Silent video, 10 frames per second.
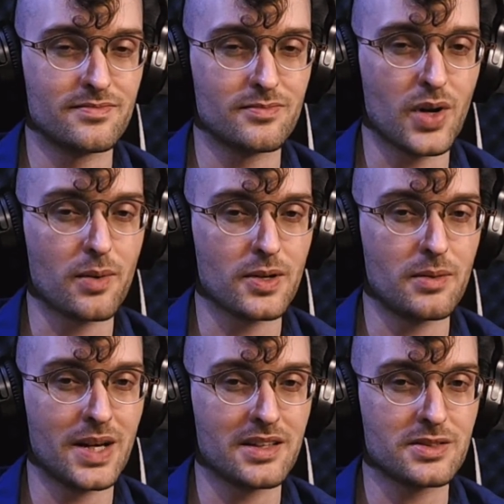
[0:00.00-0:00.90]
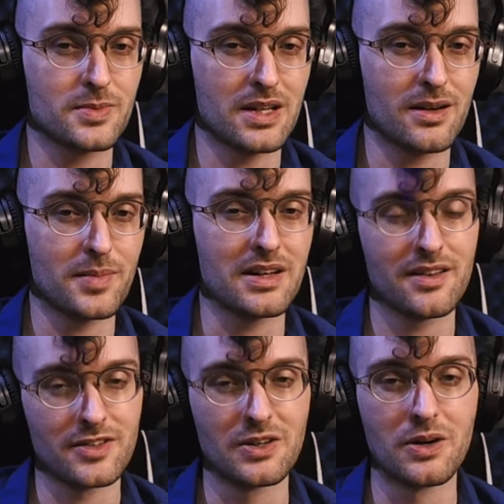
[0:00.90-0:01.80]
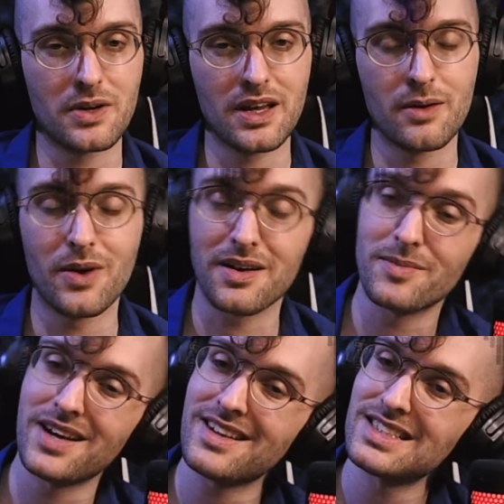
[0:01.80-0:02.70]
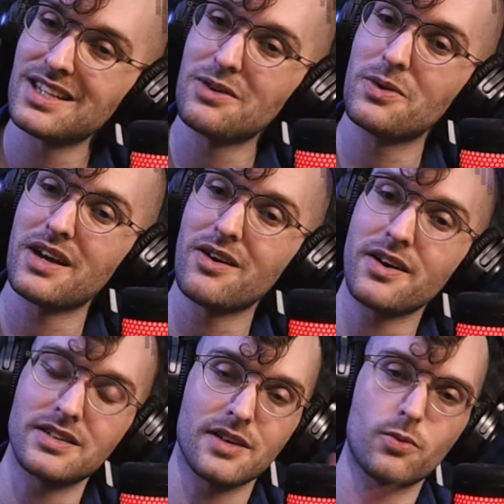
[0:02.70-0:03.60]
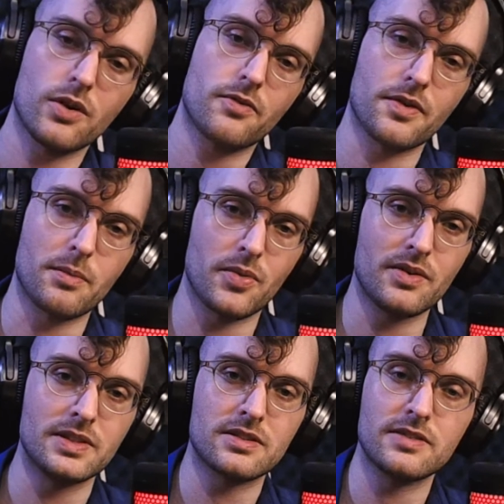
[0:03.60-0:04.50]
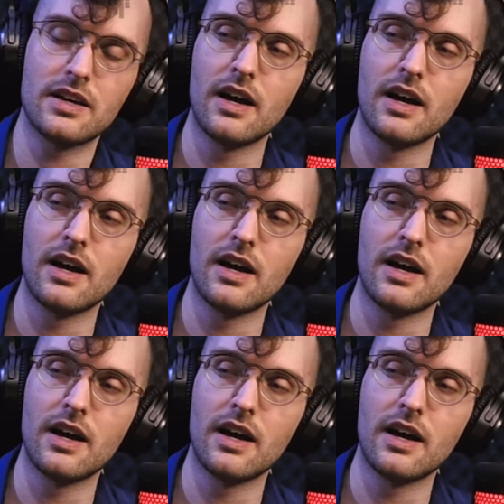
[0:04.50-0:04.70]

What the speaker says: property management company. I have an okay one. I'm not gonna say who they are because I've worked for them previously.